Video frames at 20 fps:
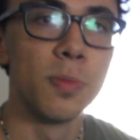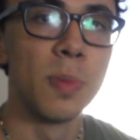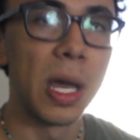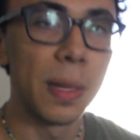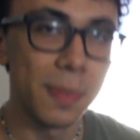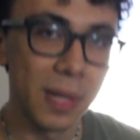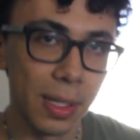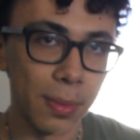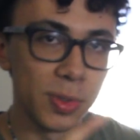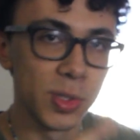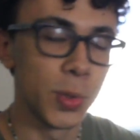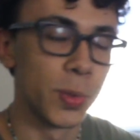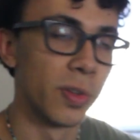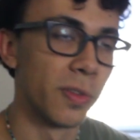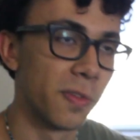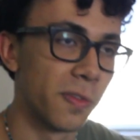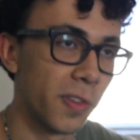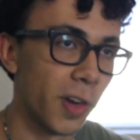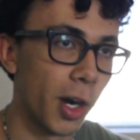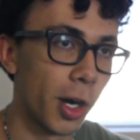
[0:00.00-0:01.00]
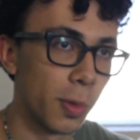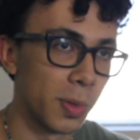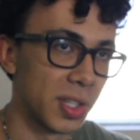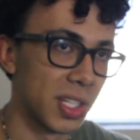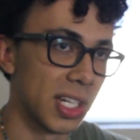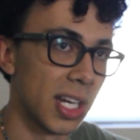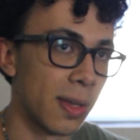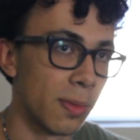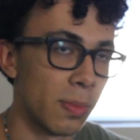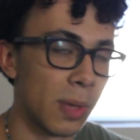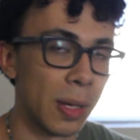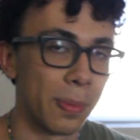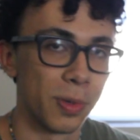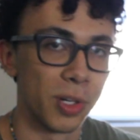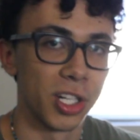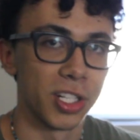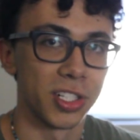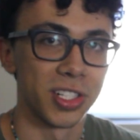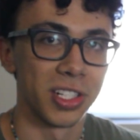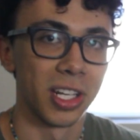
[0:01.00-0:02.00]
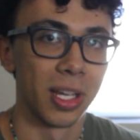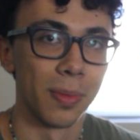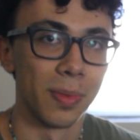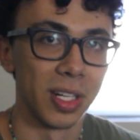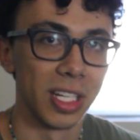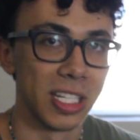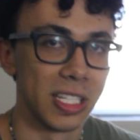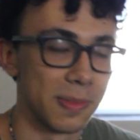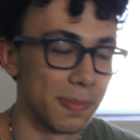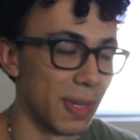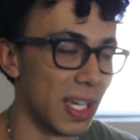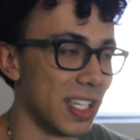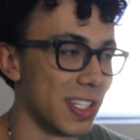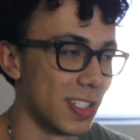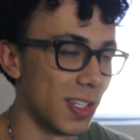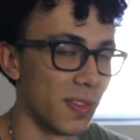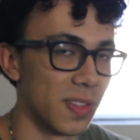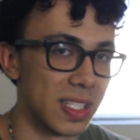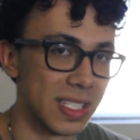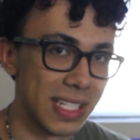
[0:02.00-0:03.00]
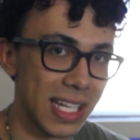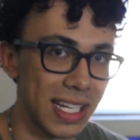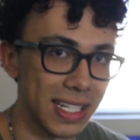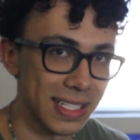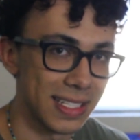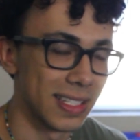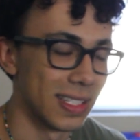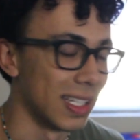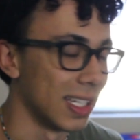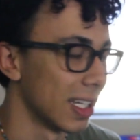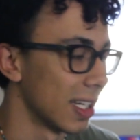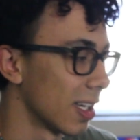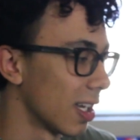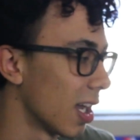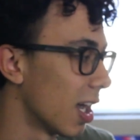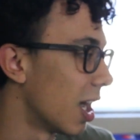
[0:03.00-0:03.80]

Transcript: You might be able to infer what the name of my production company is based on this next thing.